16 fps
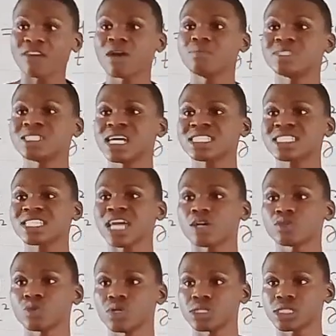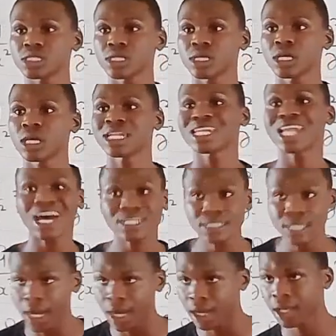represent it as what?
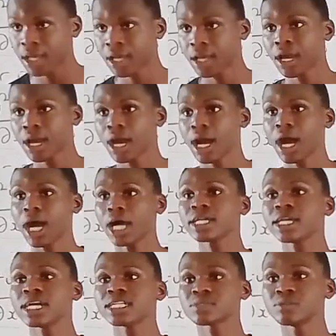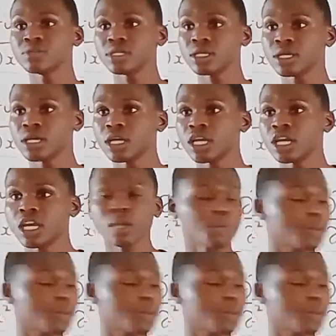Lambda. Are you getting me? In